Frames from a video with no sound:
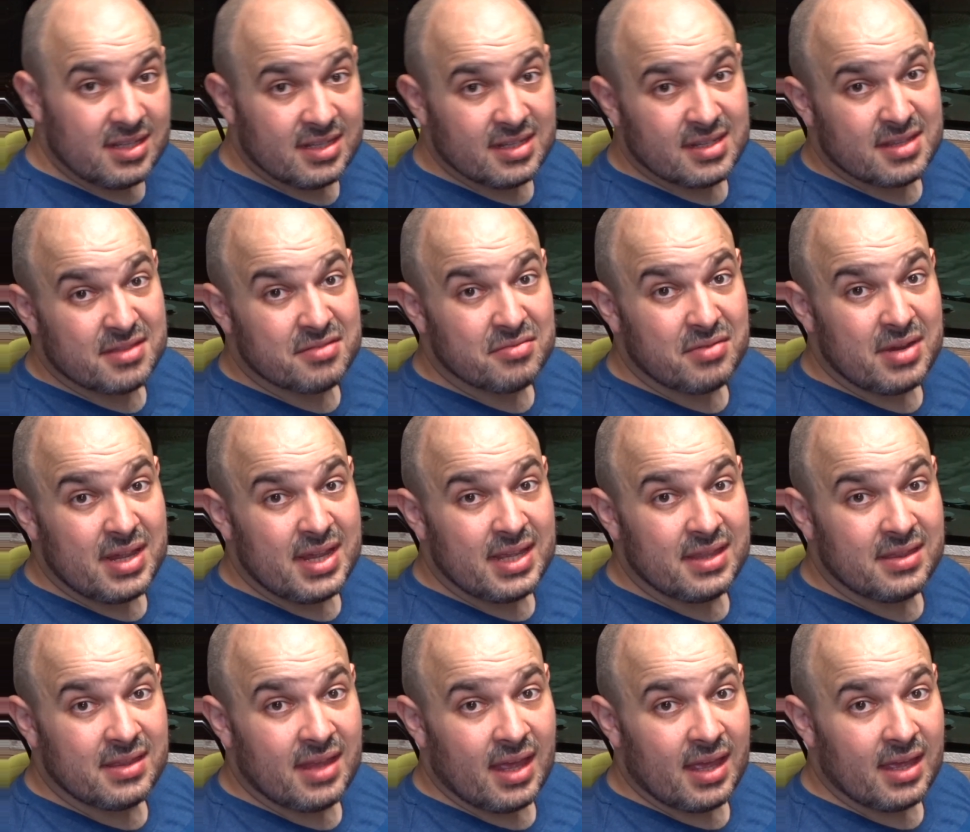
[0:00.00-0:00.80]
there's 3
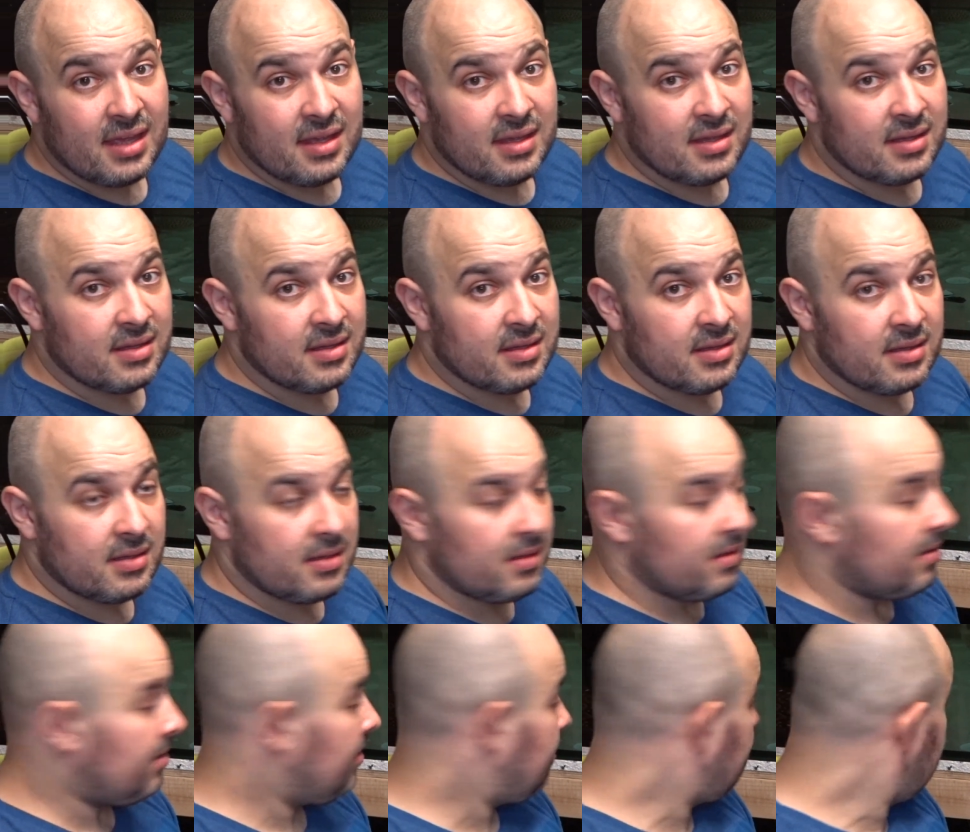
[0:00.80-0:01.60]
in there.
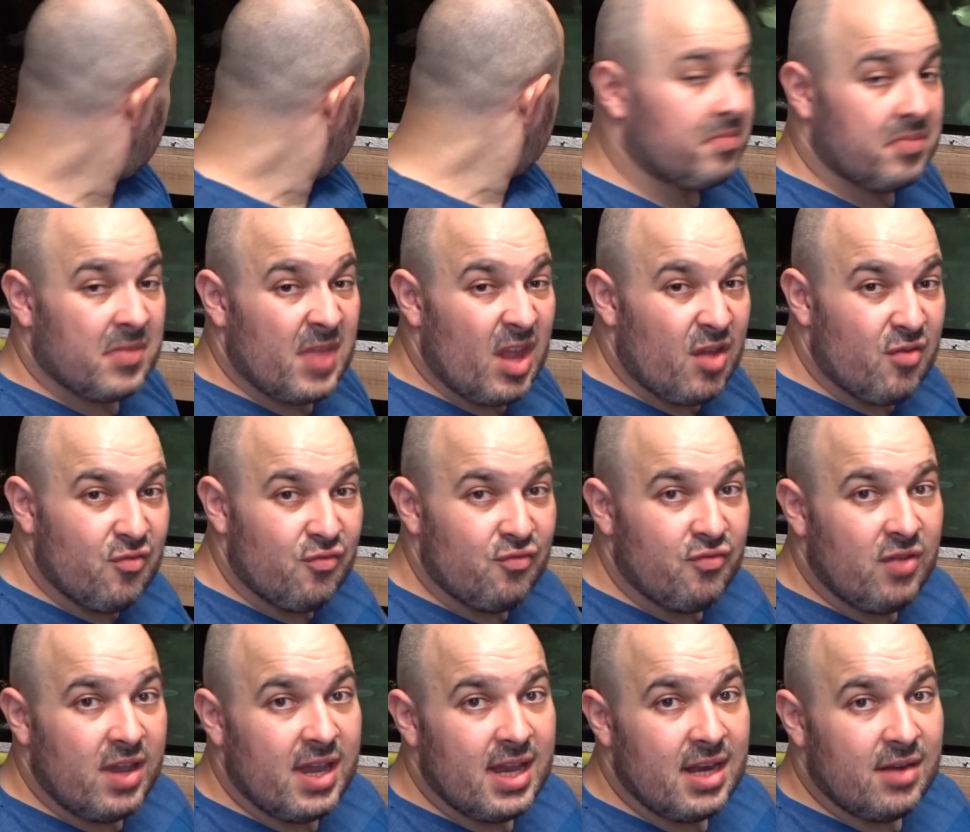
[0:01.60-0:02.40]

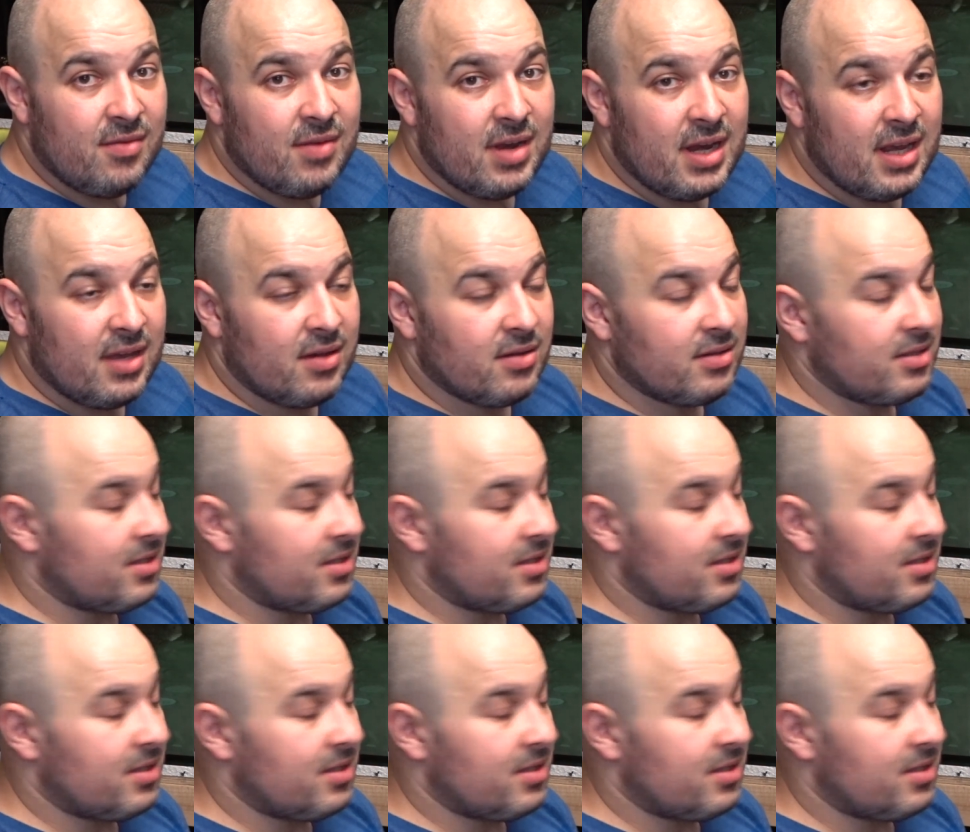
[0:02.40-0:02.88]
Really good